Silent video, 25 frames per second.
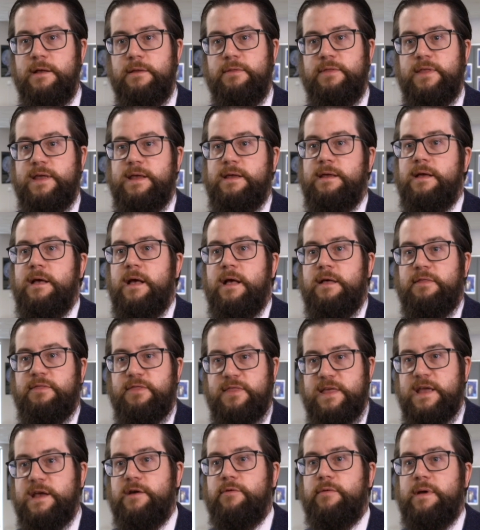the
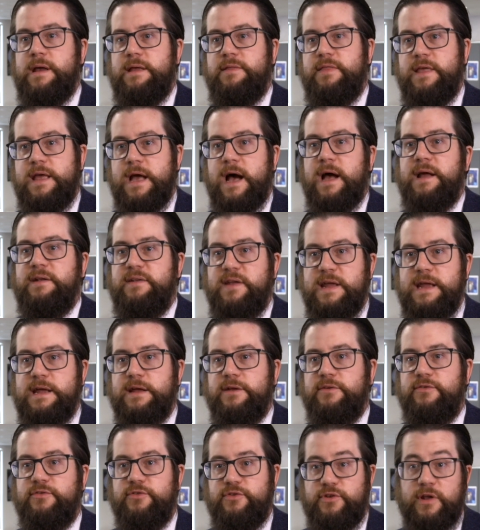theory, the
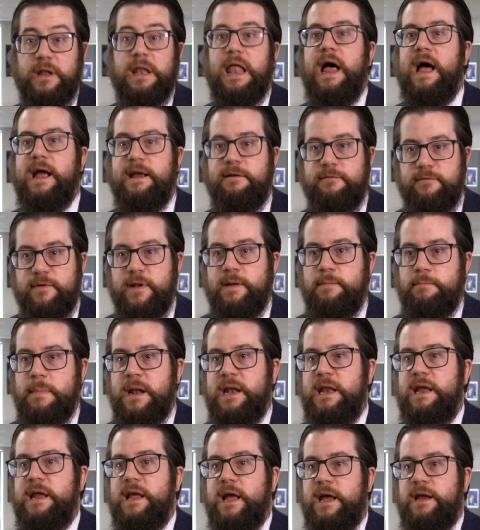ideas to life in
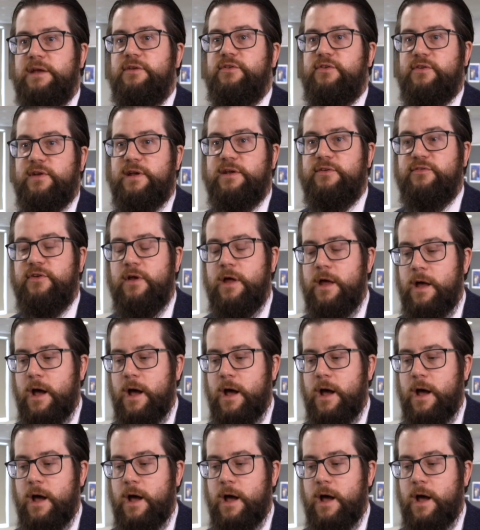many cases,